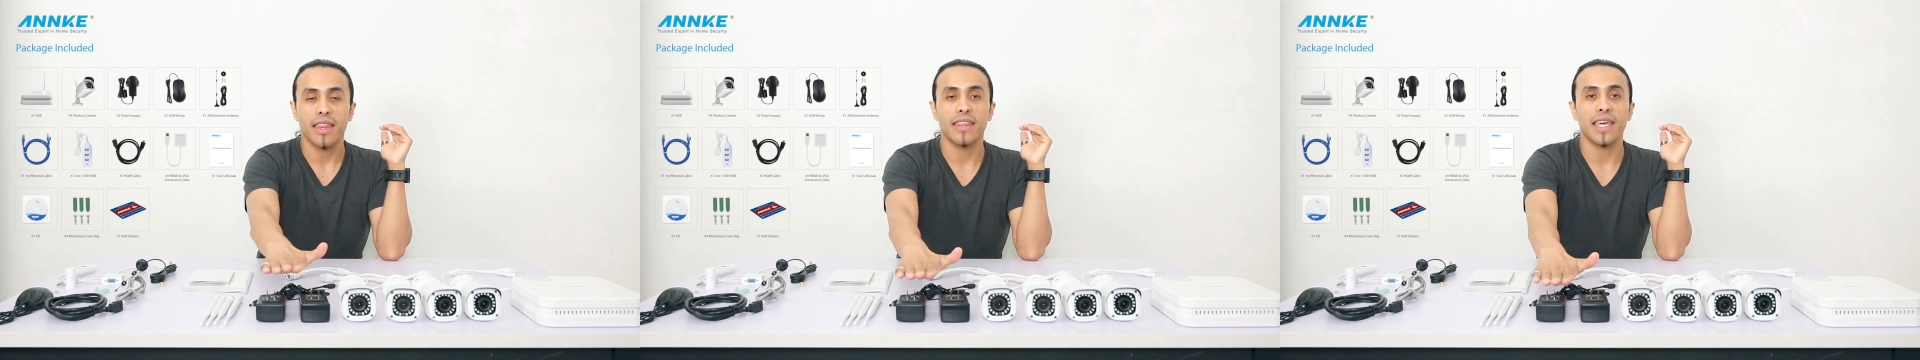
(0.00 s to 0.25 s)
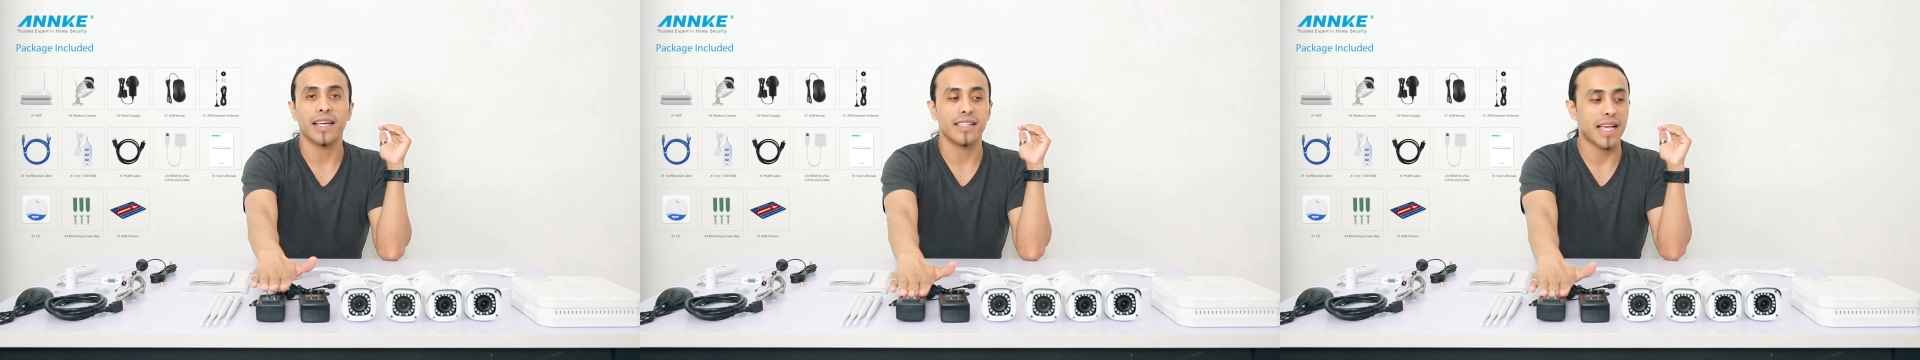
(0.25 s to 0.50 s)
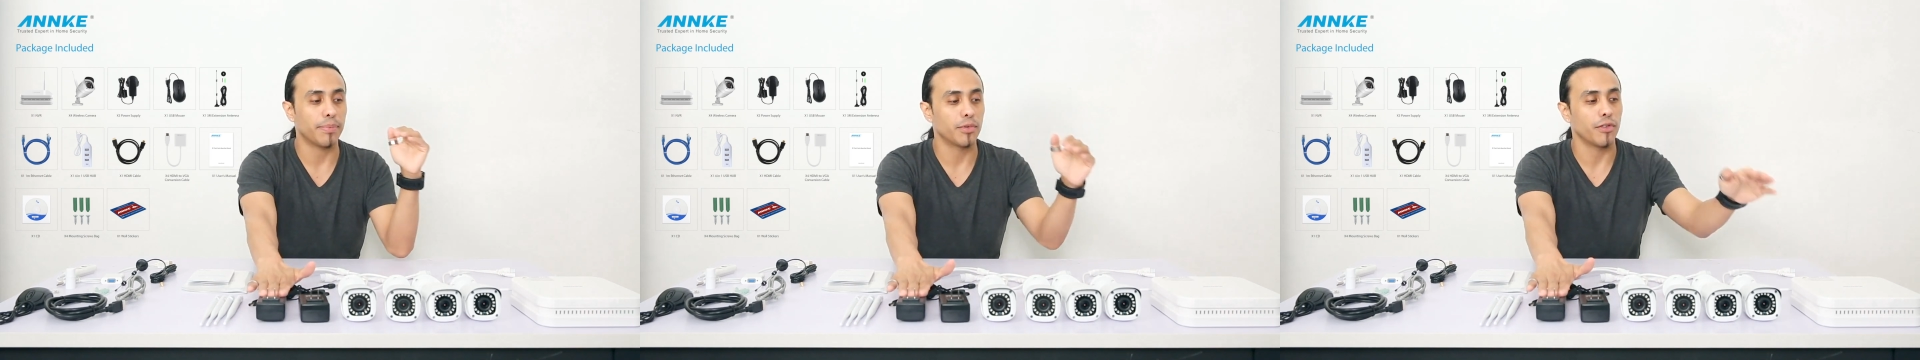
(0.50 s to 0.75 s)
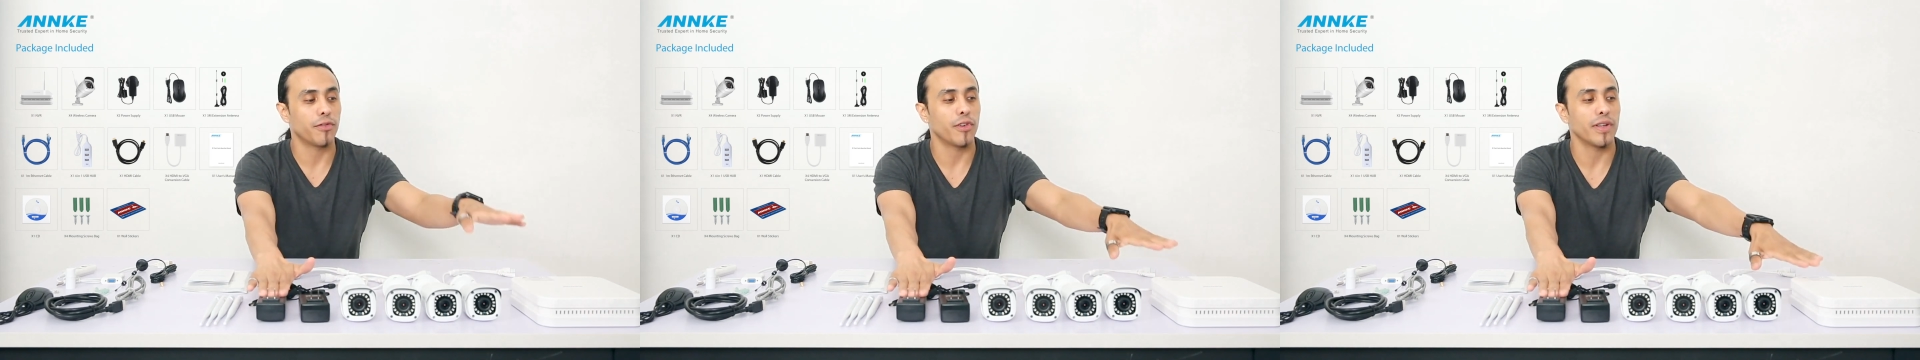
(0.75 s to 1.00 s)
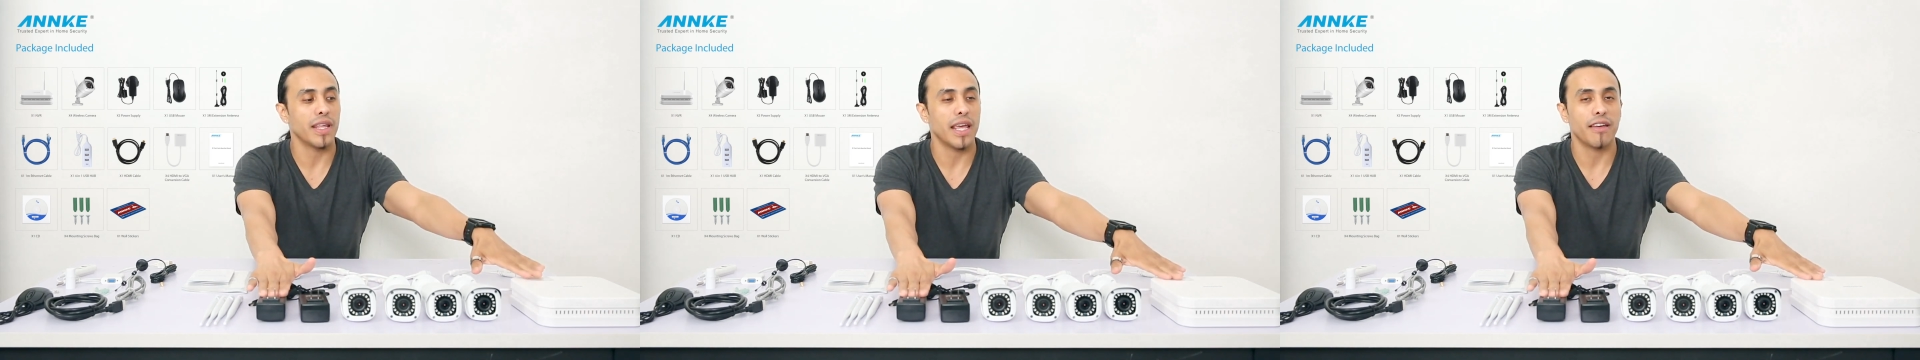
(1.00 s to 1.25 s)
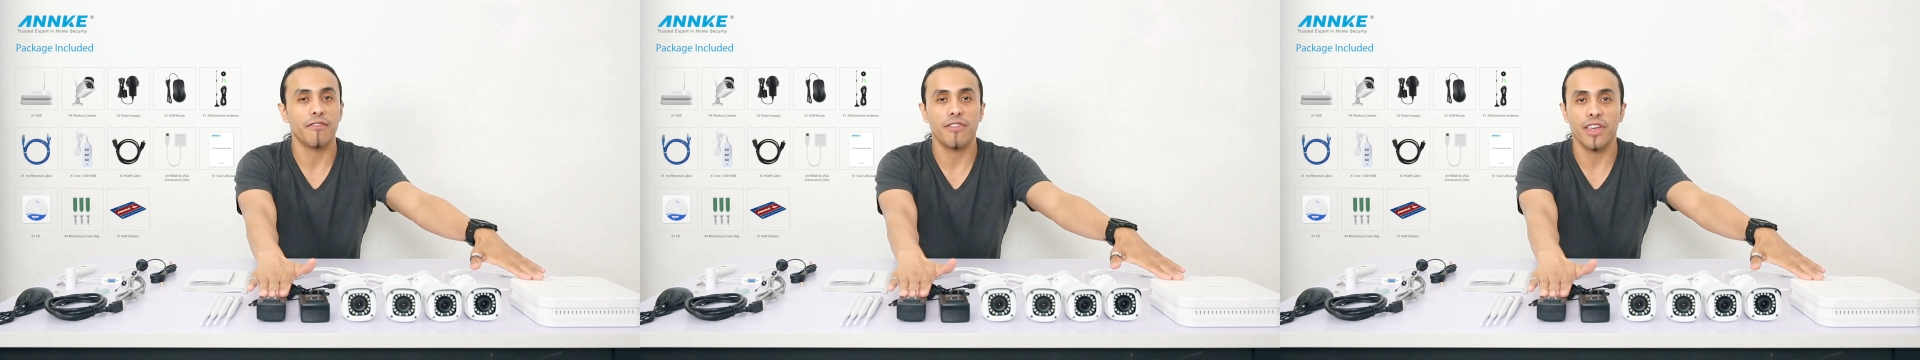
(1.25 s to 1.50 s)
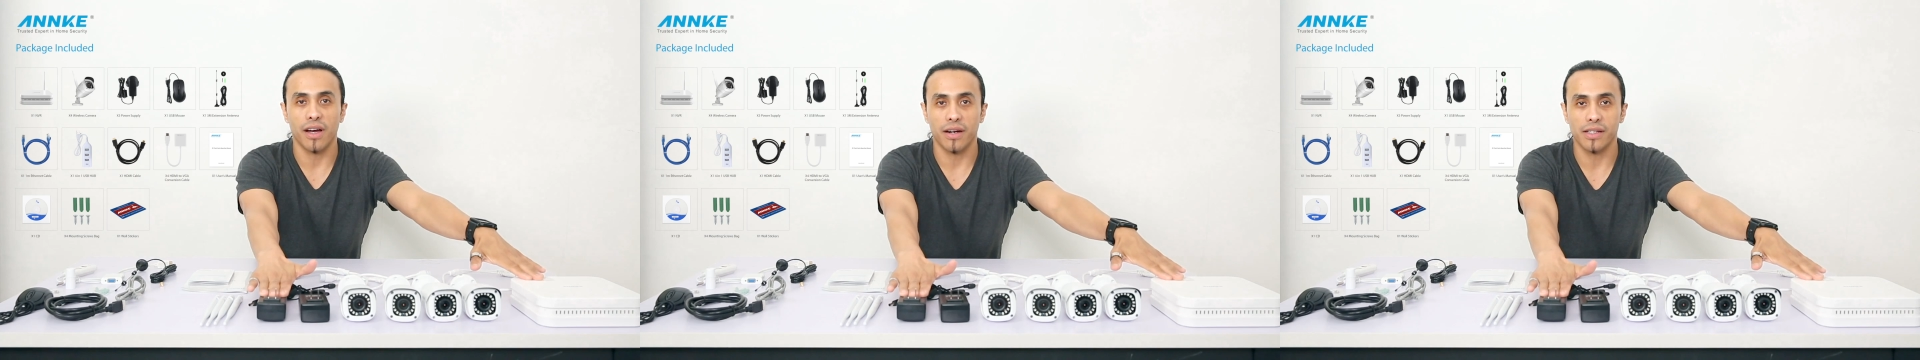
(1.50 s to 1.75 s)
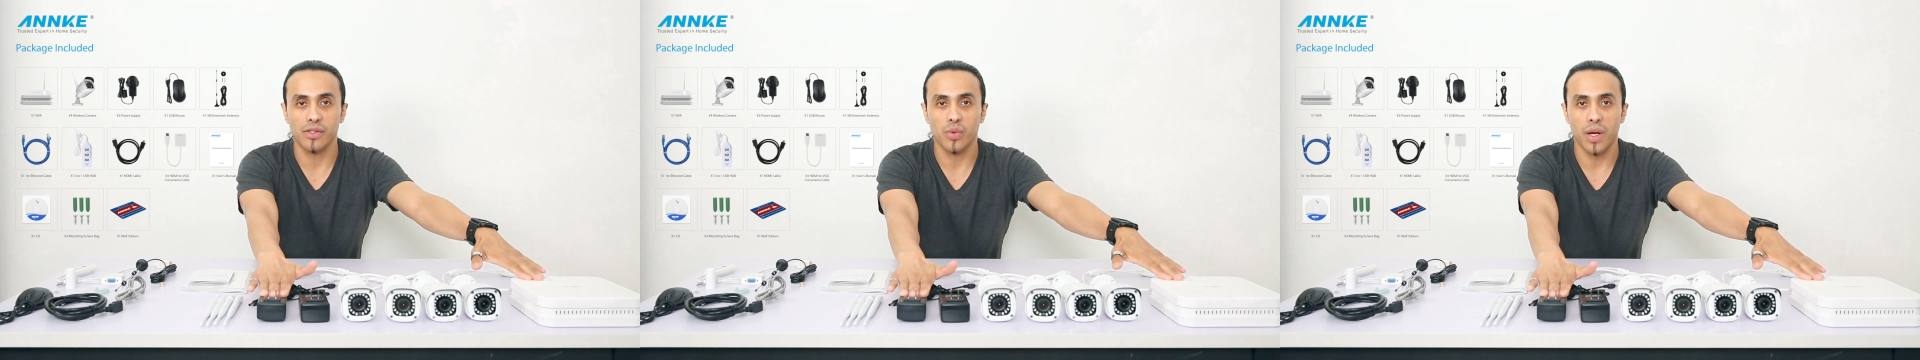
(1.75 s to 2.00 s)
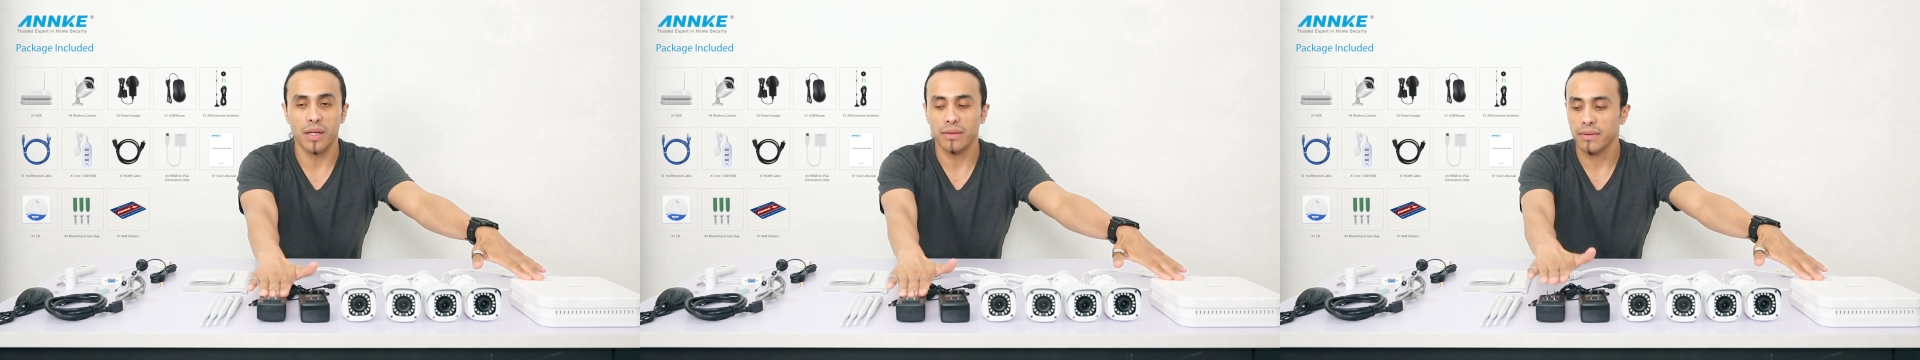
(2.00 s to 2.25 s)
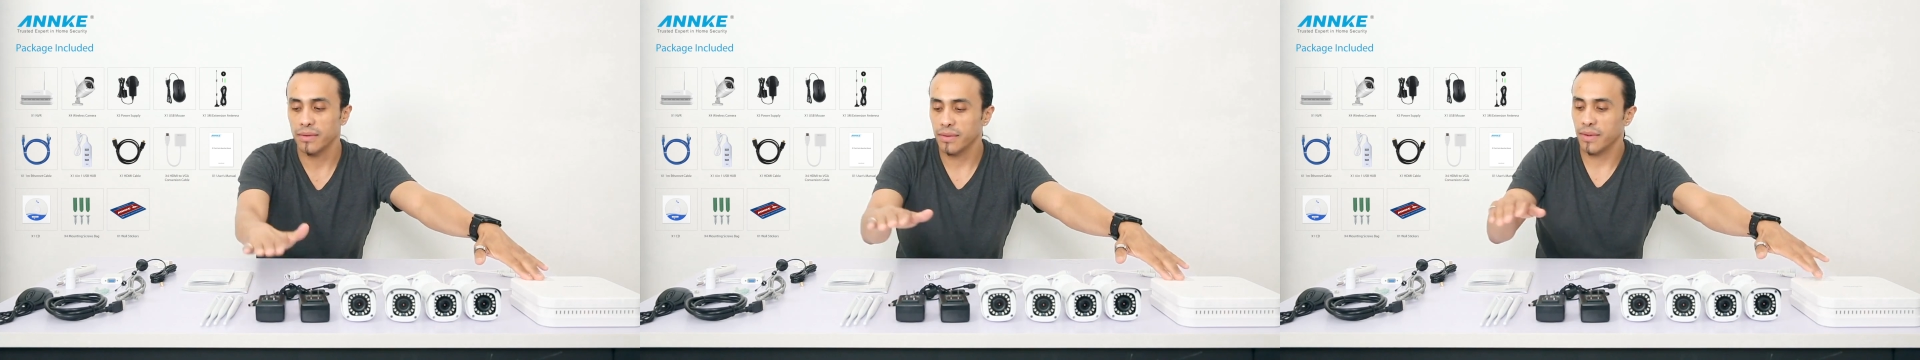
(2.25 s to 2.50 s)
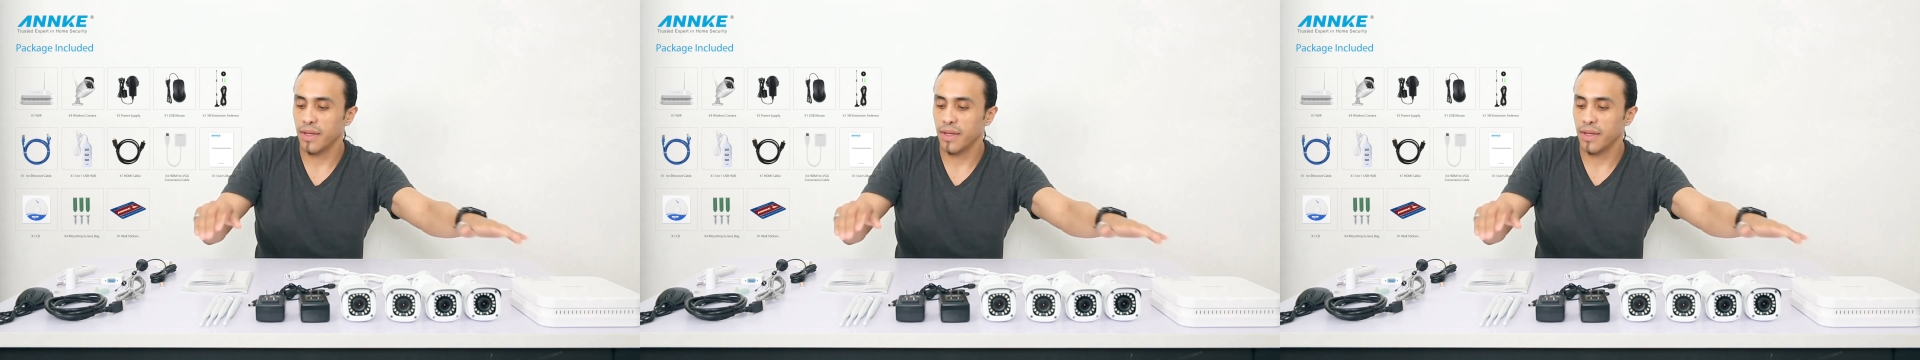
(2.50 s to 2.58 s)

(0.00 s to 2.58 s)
the adapter for the NVR as well.